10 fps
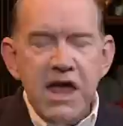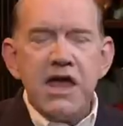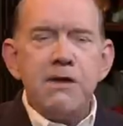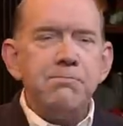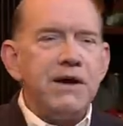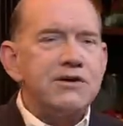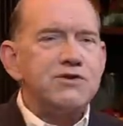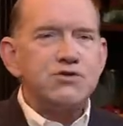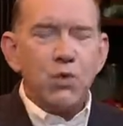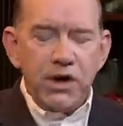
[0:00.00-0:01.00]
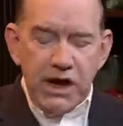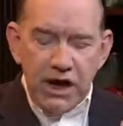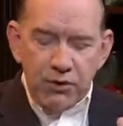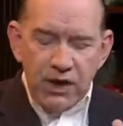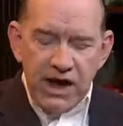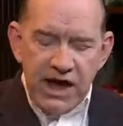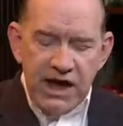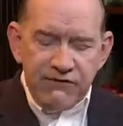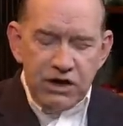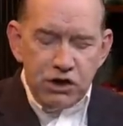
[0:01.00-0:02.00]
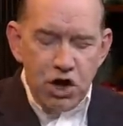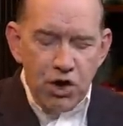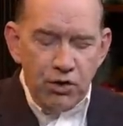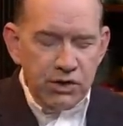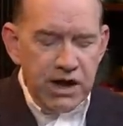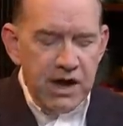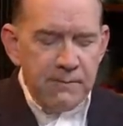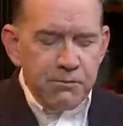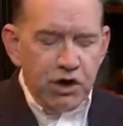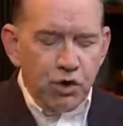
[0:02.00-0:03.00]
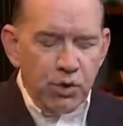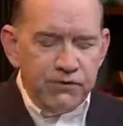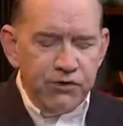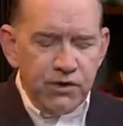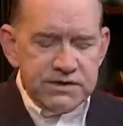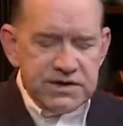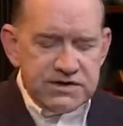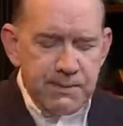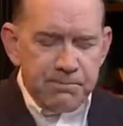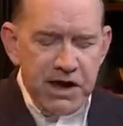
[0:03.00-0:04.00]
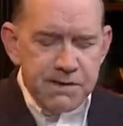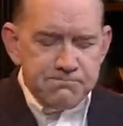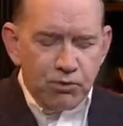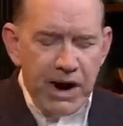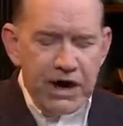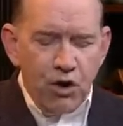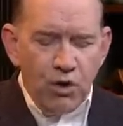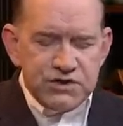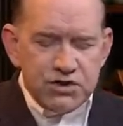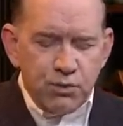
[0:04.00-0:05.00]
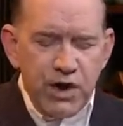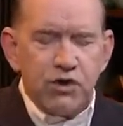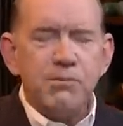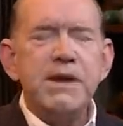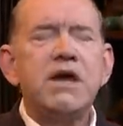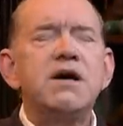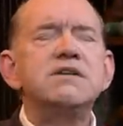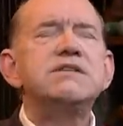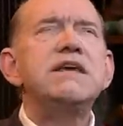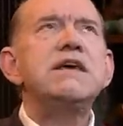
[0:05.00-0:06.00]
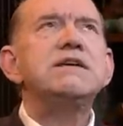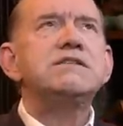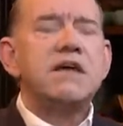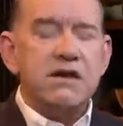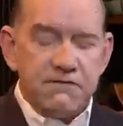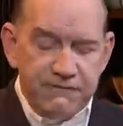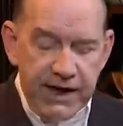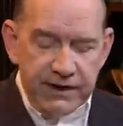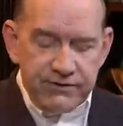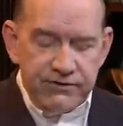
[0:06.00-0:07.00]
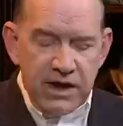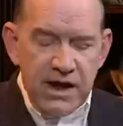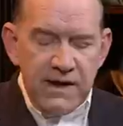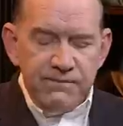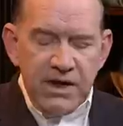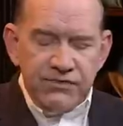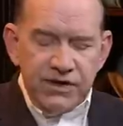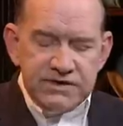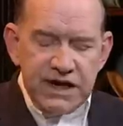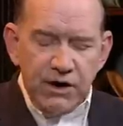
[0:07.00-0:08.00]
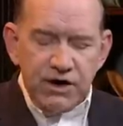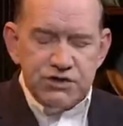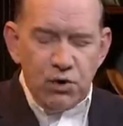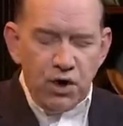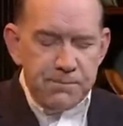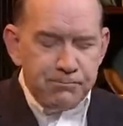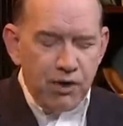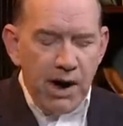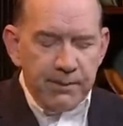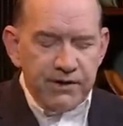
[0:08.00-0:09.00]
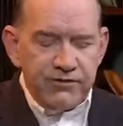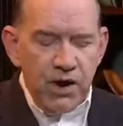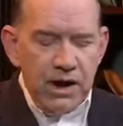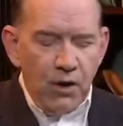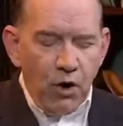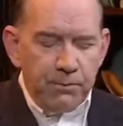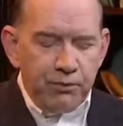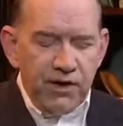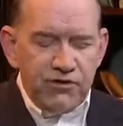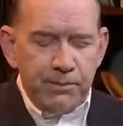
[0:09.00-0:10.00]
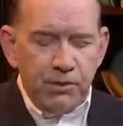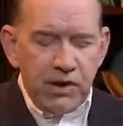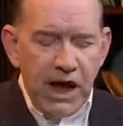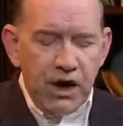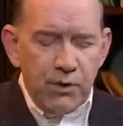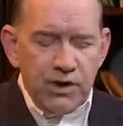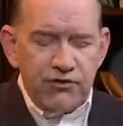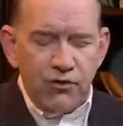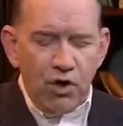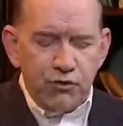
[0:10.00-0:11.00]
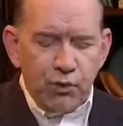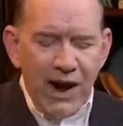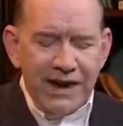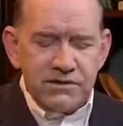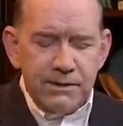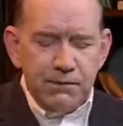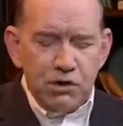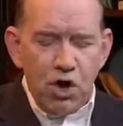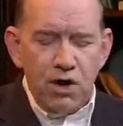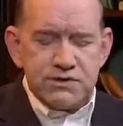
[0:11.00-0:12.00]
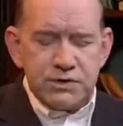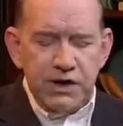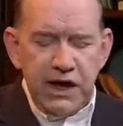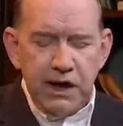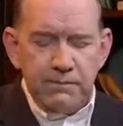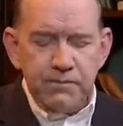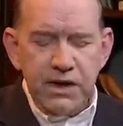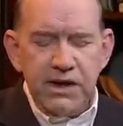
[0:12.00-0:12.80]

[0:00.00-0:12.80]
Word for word: It pictures one under a heavy load, but who refuses to bend, break, or surrender because he is convinced that the territory promise or principle under assault rightly belongs to him,